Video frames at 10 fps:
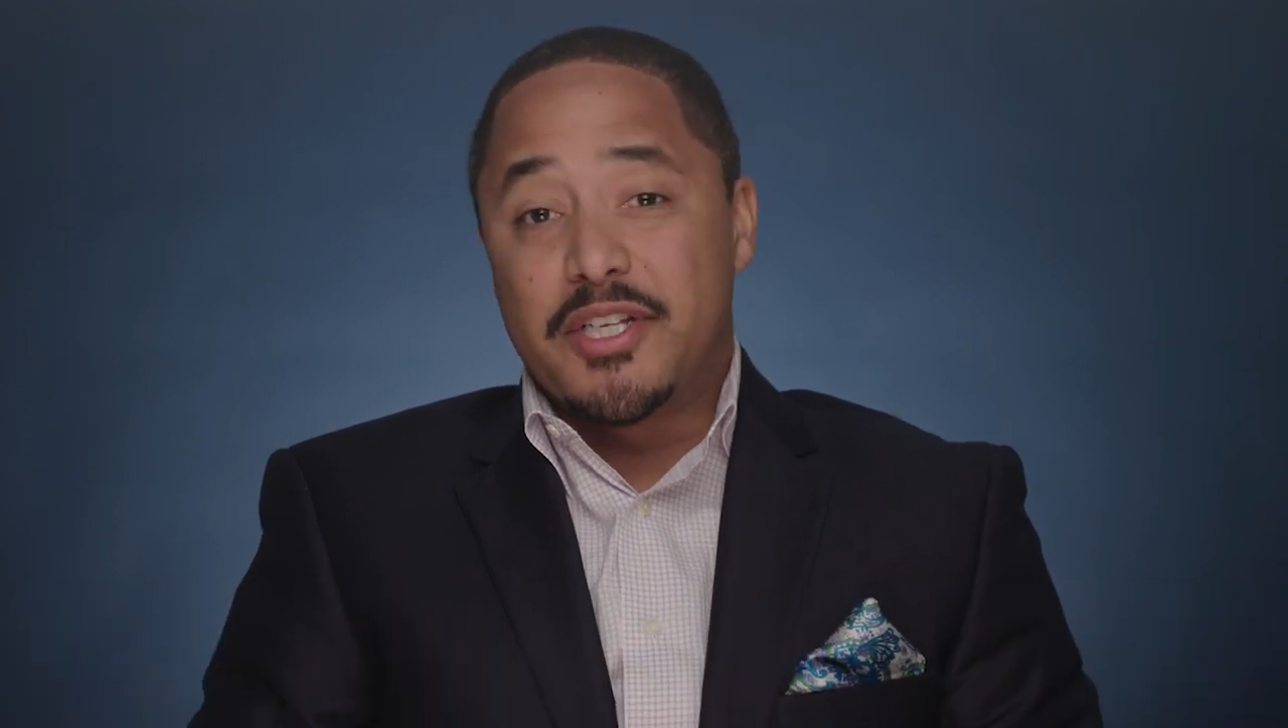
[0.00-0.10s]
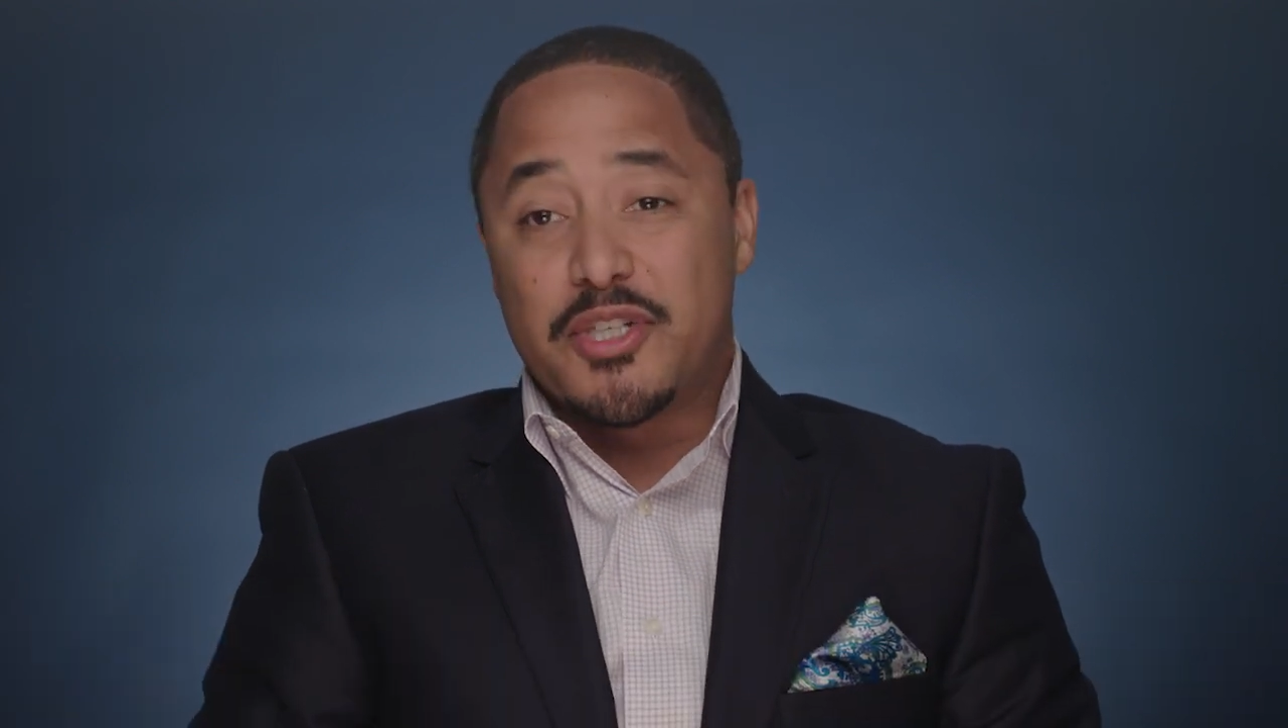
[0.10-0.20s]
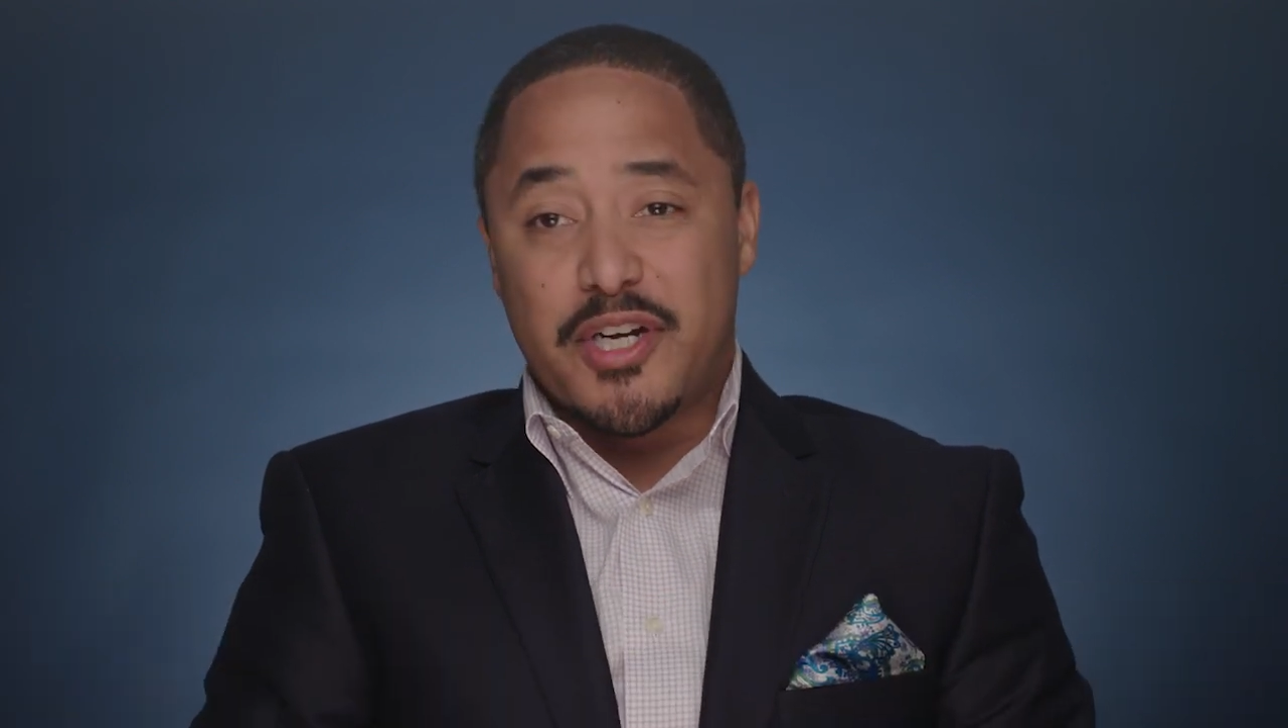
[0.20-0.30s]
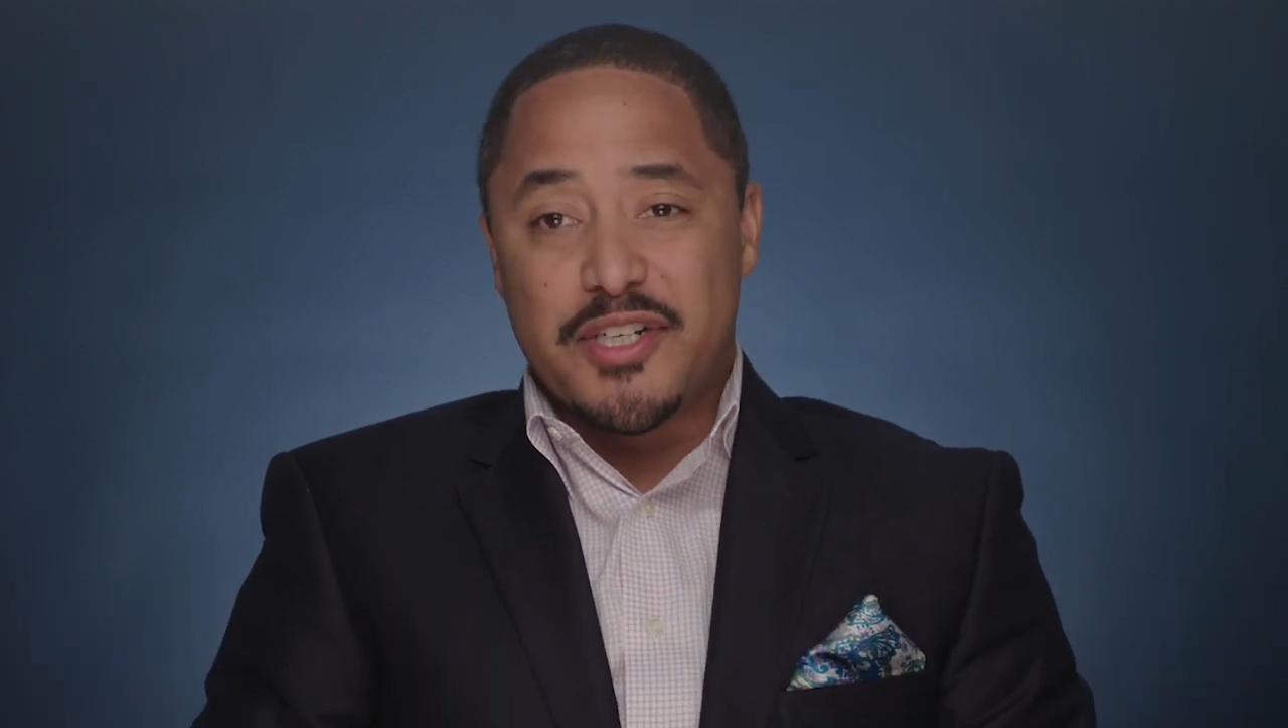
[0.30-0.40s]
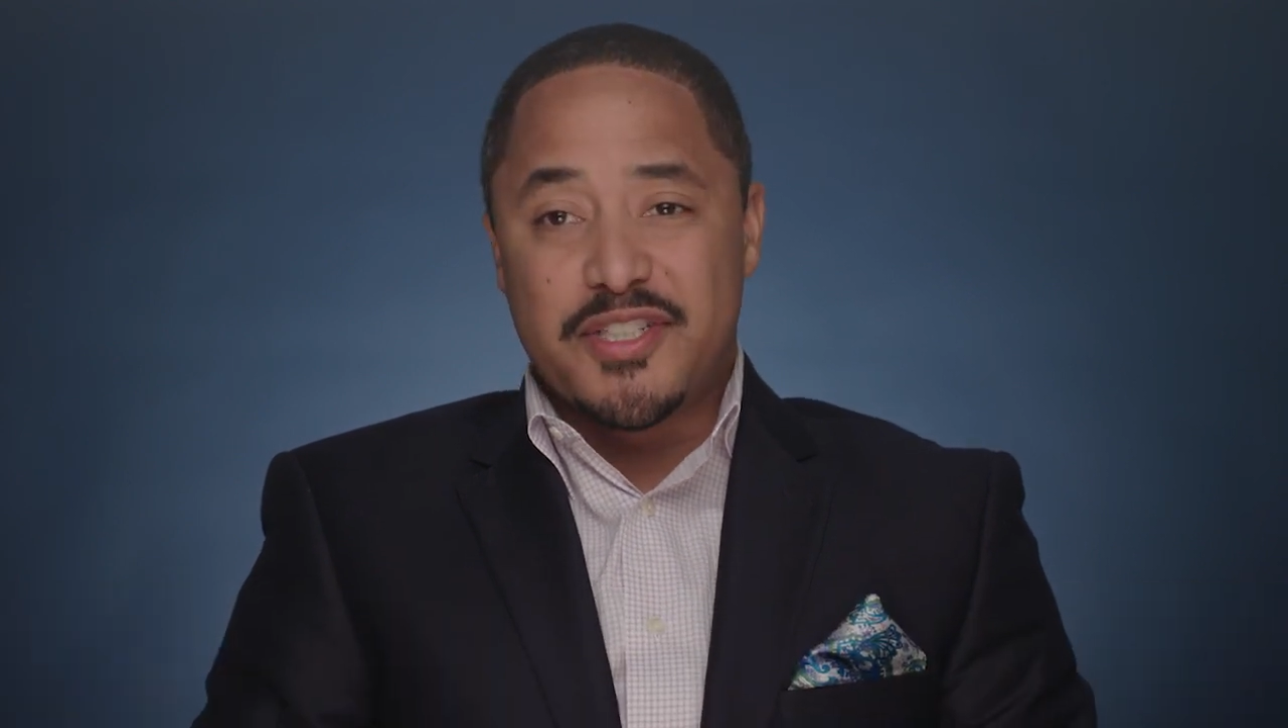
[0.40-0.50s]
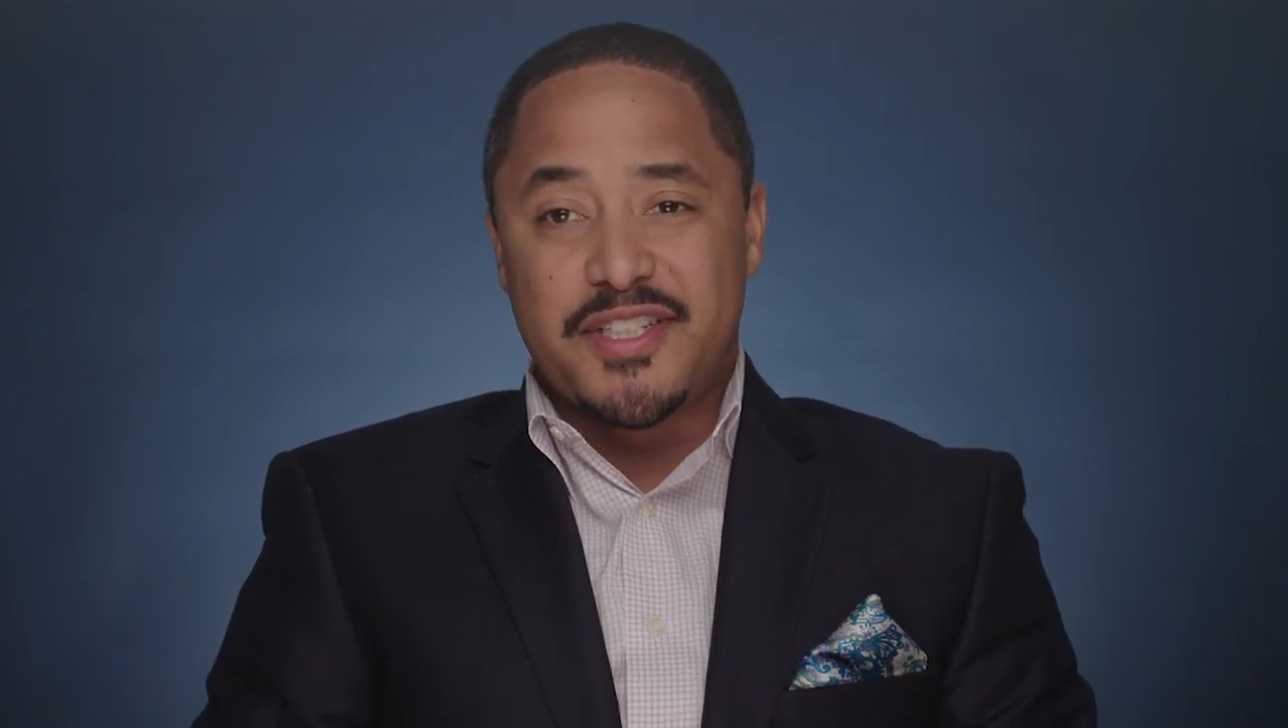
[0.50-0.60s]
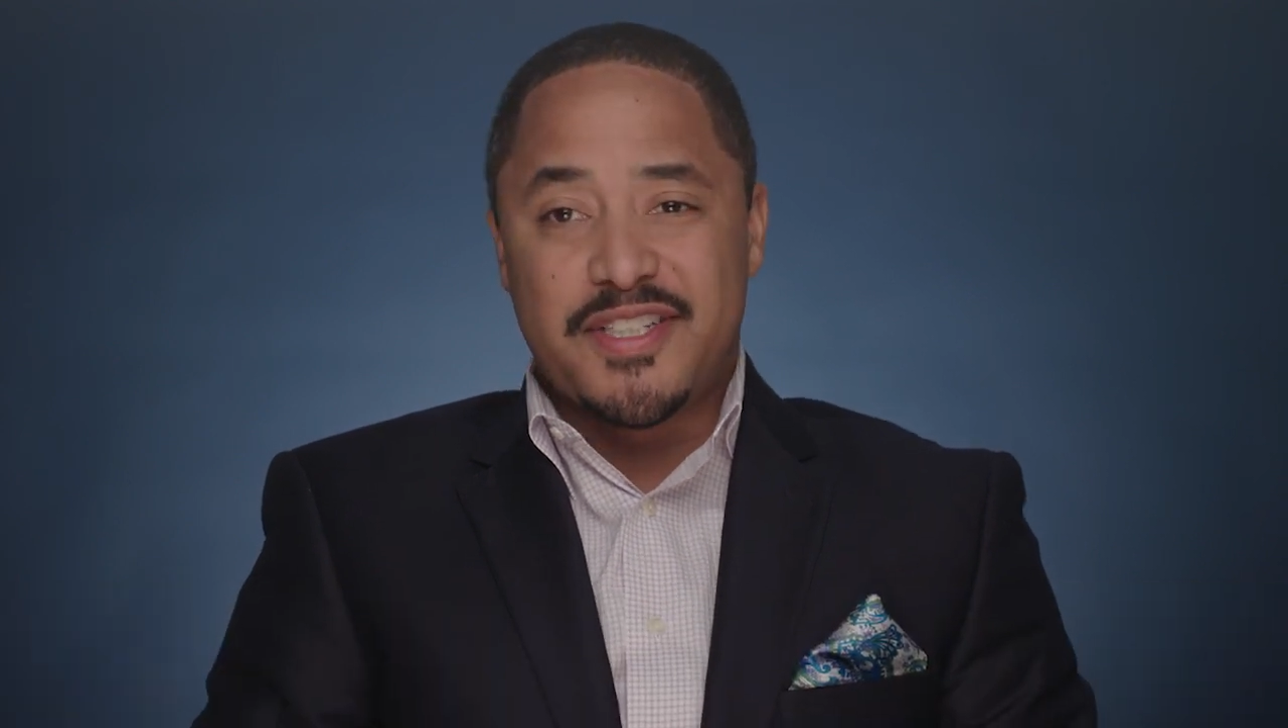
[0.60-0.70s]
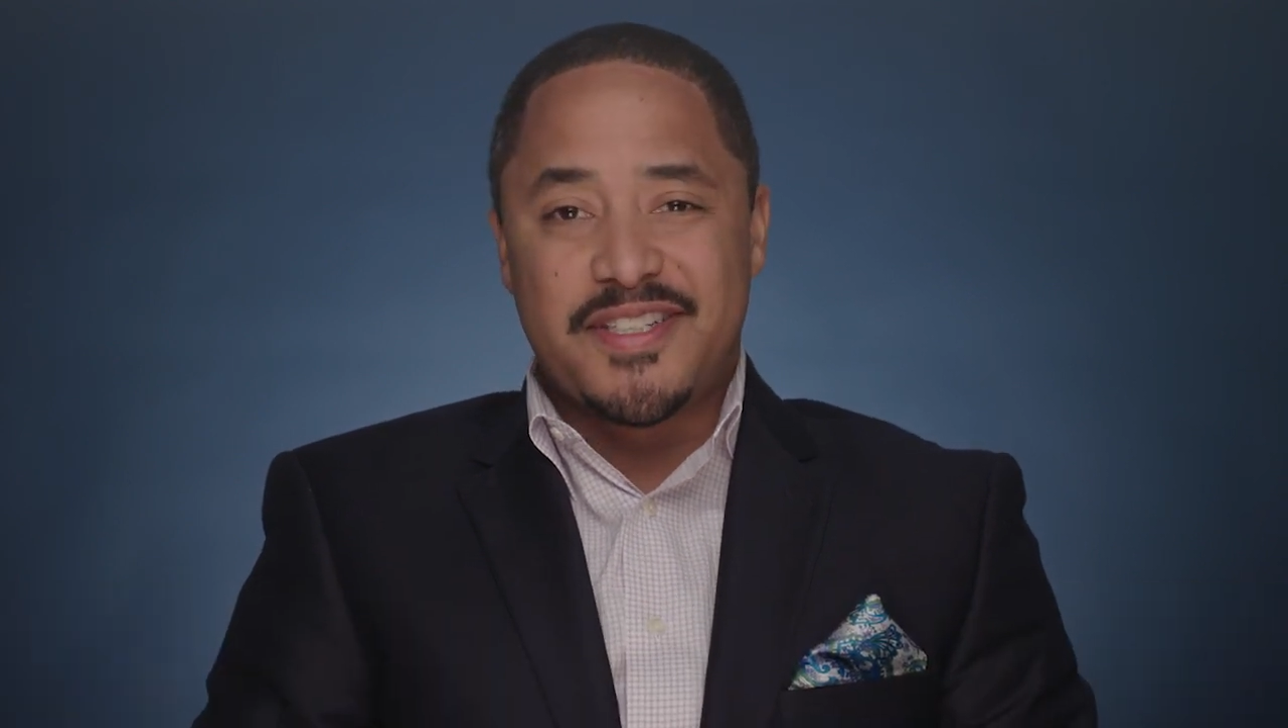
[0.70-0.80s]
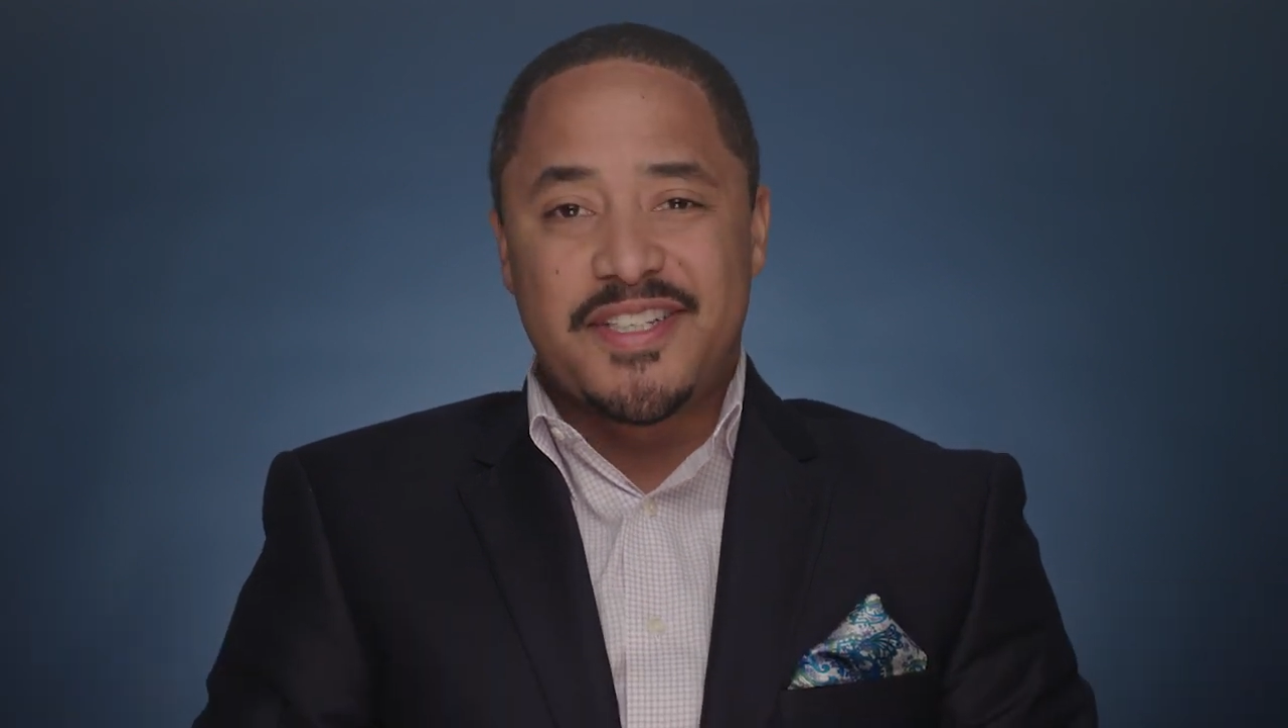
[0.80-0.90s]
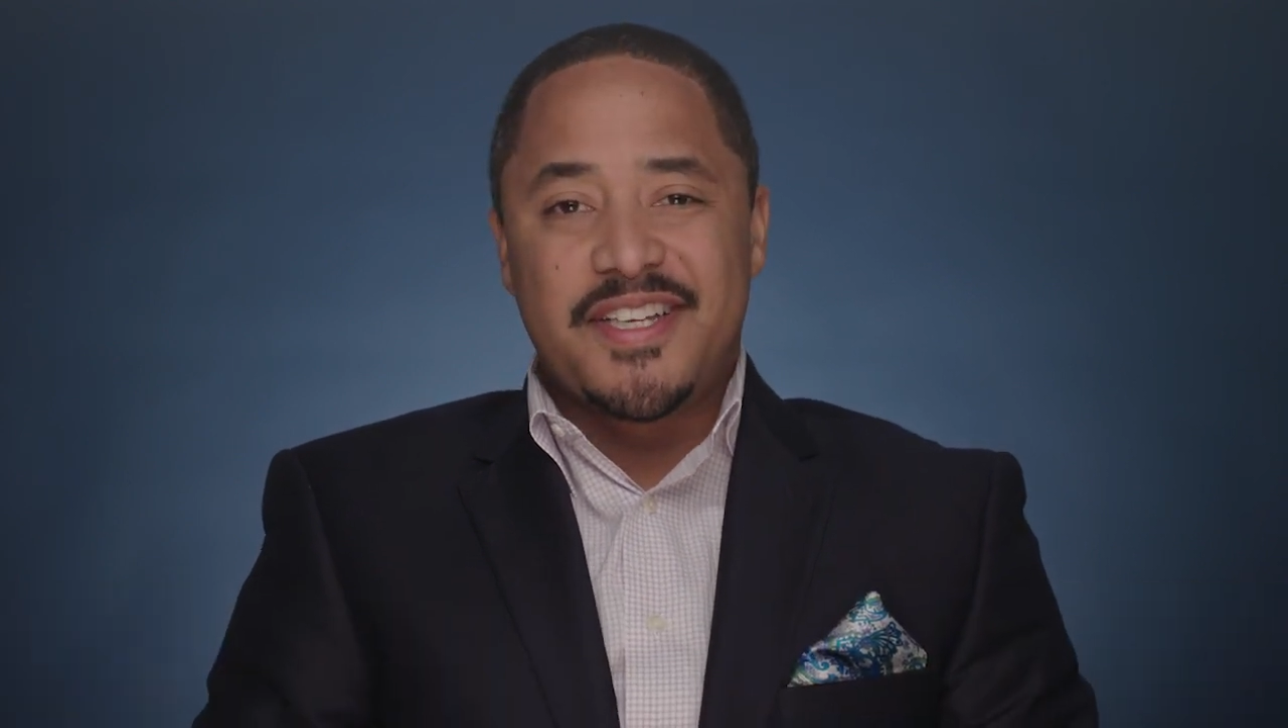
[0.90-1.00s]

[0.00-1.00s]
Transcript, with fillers: charge, the,